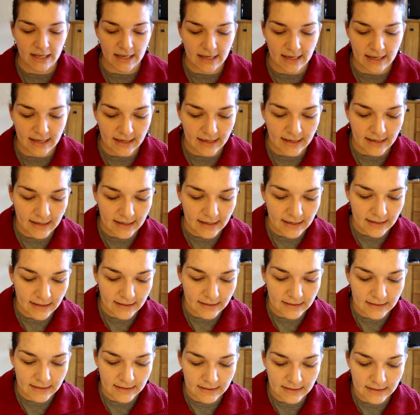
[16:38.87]

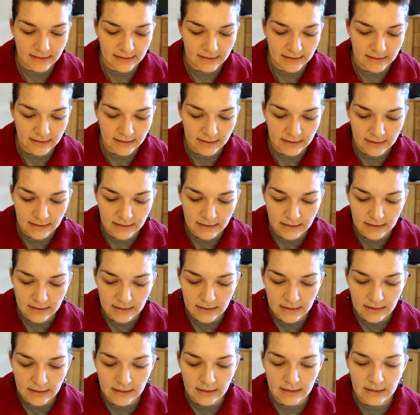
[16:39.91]
is
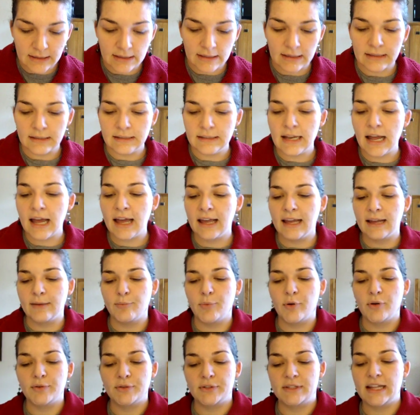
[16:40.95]
9,
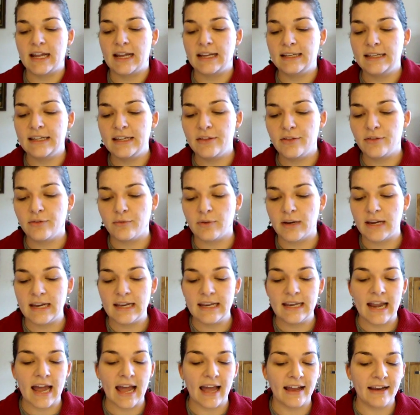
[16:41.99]
post 93,
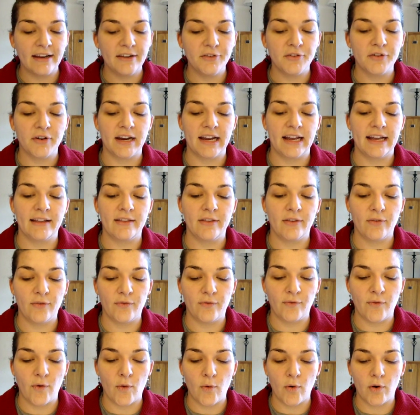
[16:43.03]
9 grands
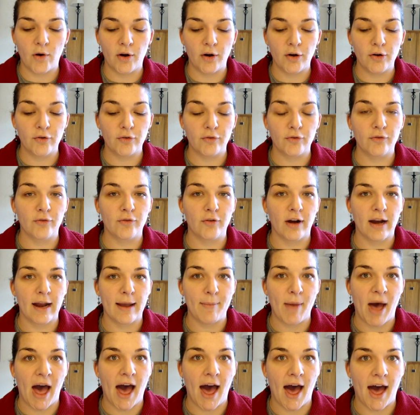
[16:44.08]
for
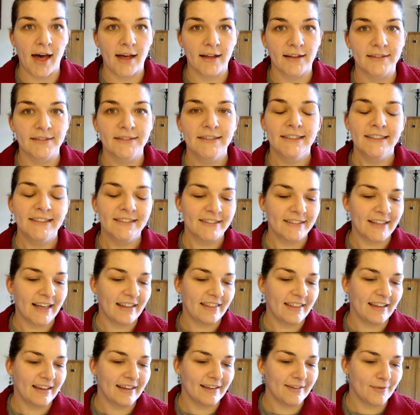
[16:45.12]
grandma, I
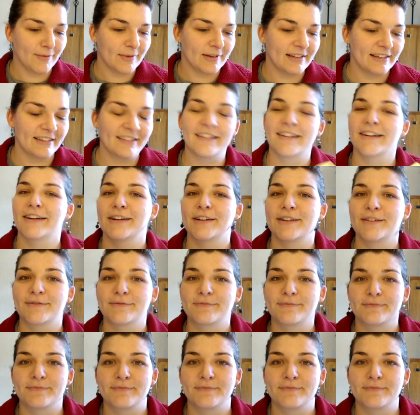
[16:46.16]
think is what her